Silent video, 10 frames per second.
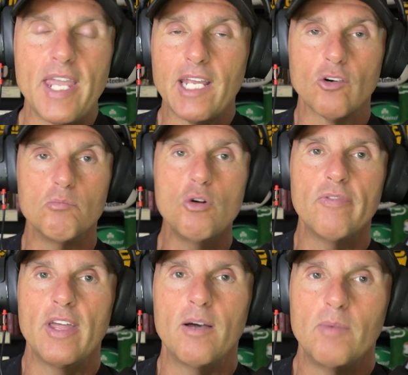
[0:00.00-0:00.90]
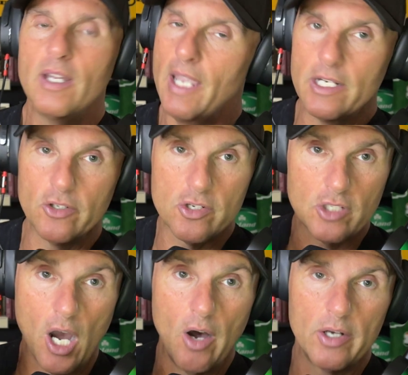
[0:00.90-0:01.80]
They can remove them and you're just
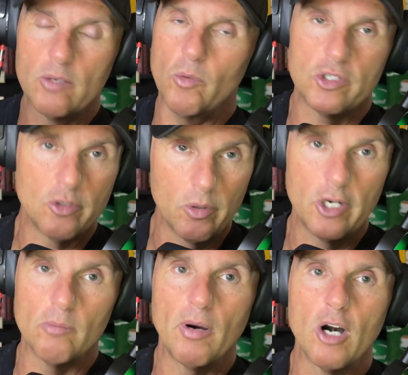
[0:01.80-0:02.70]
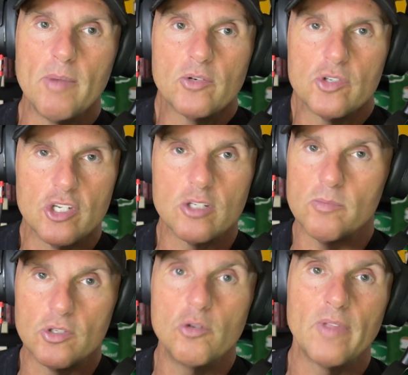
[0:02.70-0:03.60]
gone, which you'll hear parliamentary
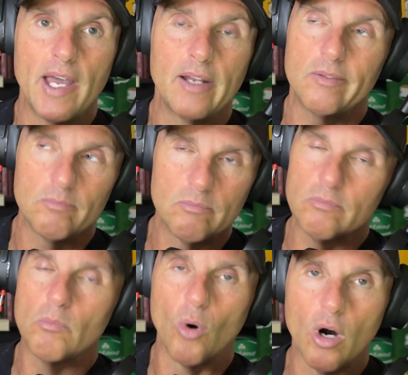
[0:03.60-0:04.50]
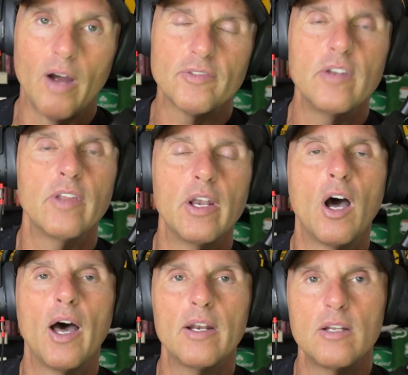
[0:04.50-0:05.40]
systems do that more often than
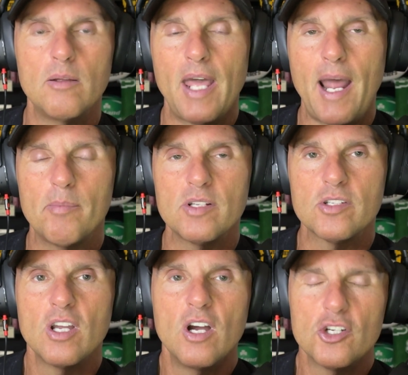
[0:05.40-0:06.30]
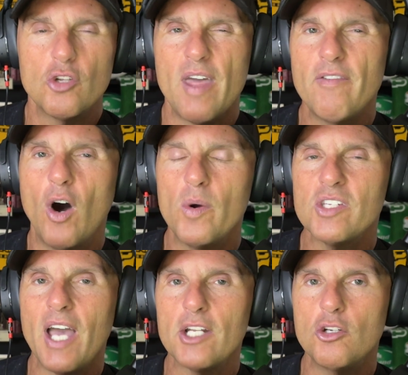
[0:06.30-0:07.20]
not. It happens. So they've always
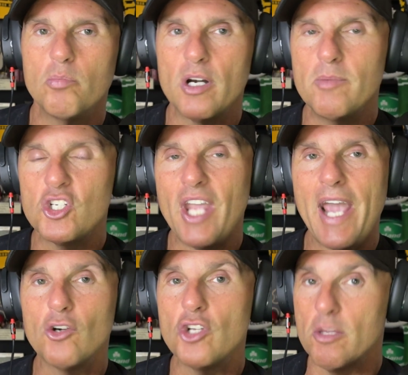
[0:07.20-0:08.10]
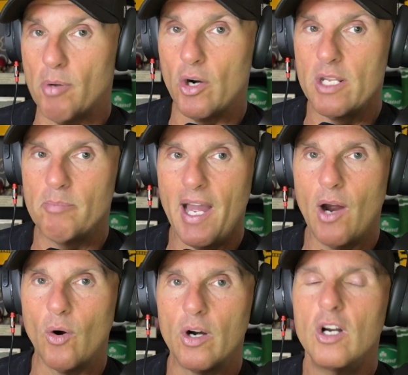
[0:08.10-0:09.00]
got to pretty much cater to the party in
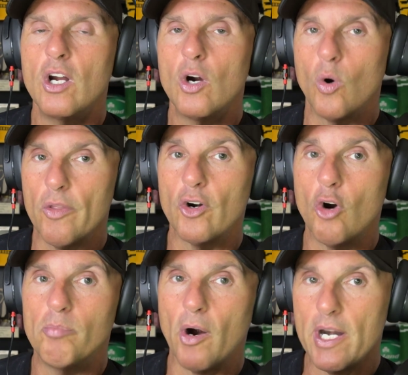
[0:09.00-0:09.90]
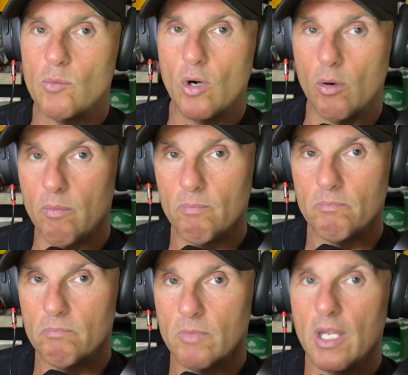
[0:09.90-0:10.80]
power or their own party will
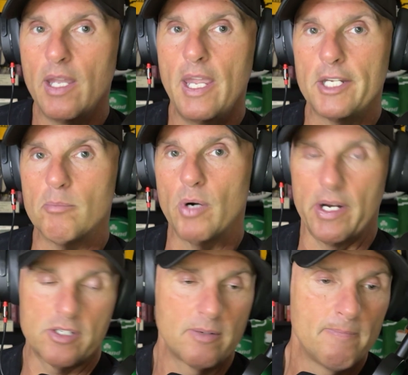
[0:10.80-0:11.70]
hit the bricks.